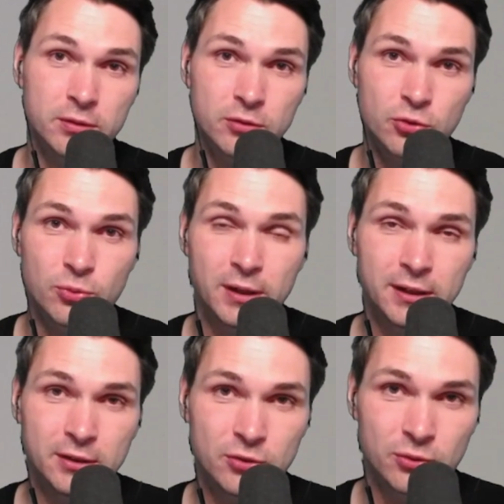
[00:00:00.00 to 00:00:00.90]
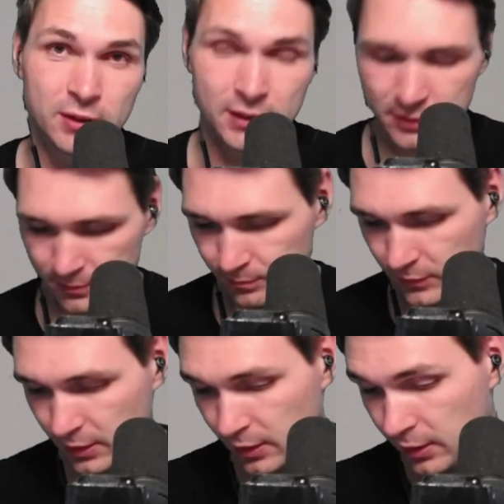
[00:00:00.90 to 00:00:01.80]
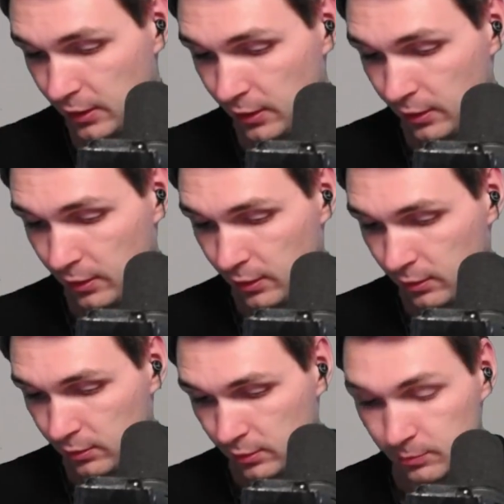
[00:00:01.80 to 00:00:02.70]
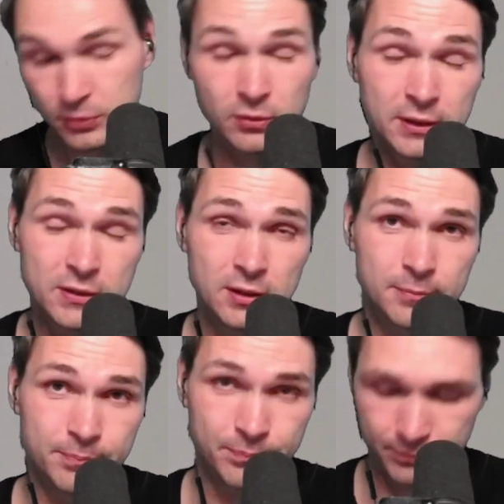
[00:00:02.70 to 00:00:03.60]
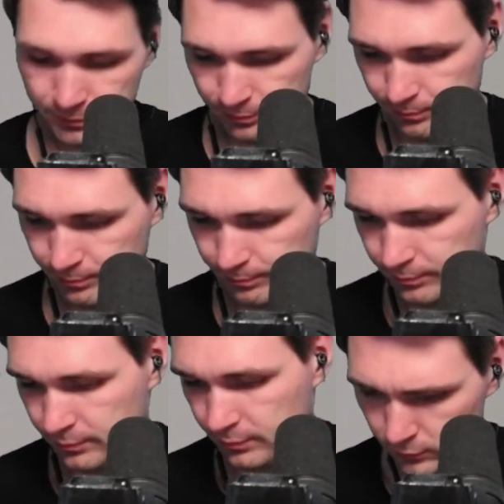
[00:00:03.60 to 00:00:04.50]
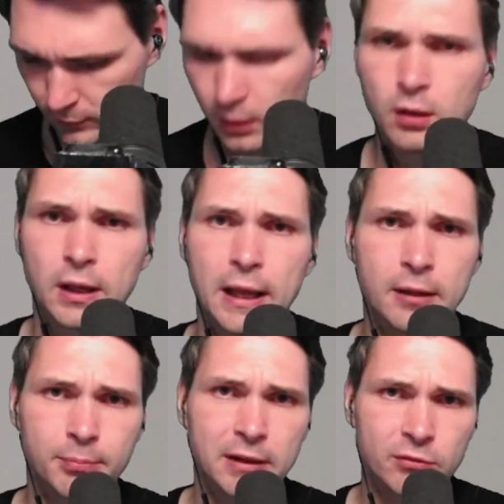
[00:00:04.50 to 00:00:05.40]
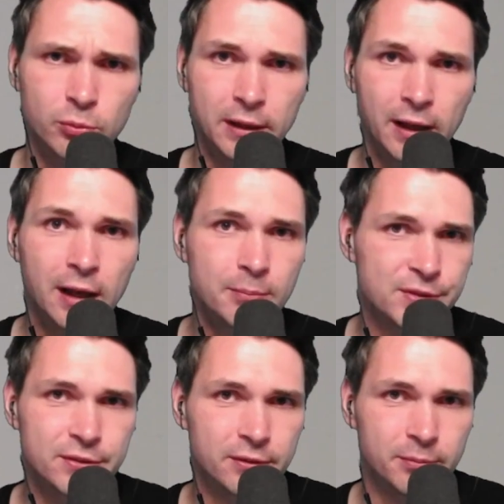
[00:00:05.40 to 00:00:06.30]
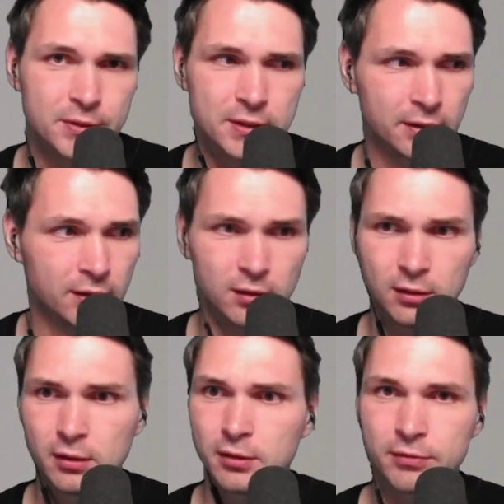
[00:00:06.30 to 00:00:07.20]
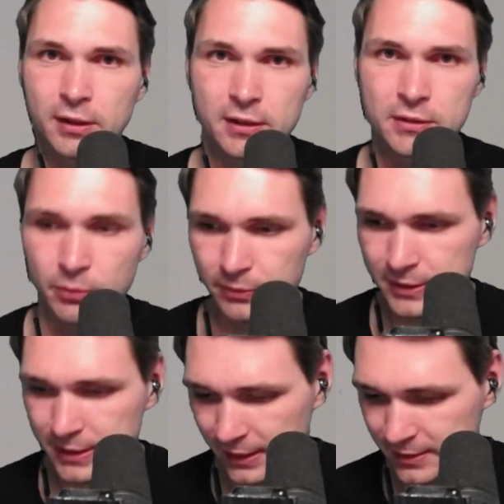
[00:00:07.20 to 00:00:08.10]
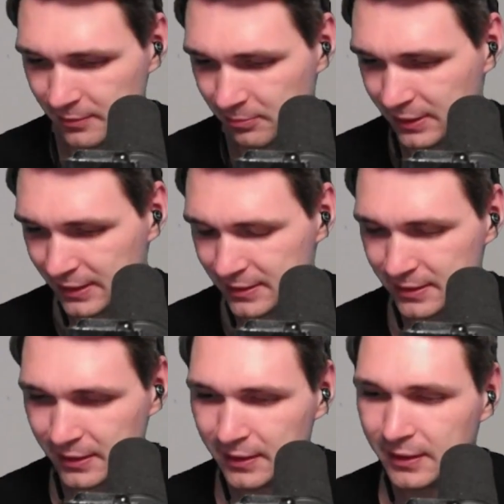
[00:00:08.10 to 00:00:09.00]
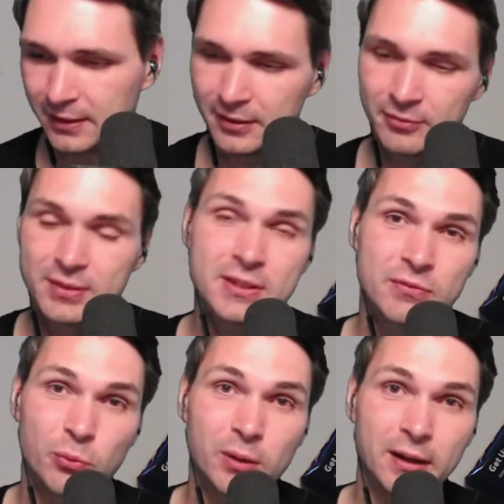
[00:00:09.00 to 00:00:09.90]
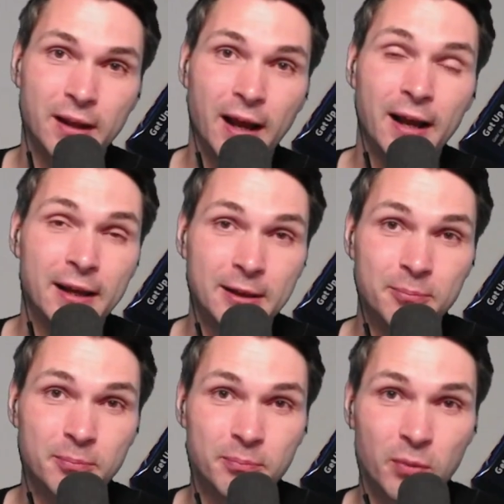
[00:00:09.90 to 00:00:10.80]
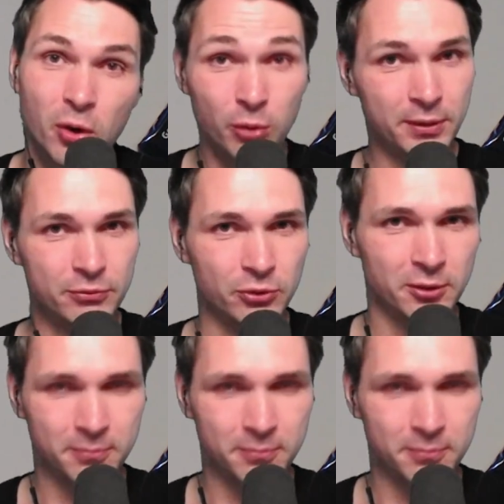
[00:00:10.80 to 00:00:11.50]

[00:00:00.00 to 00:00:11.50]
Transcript: trying to get. So let's see. Oh, and by the way, I'm still missing a lot of cards from the set, but this is the one I'm hoping for.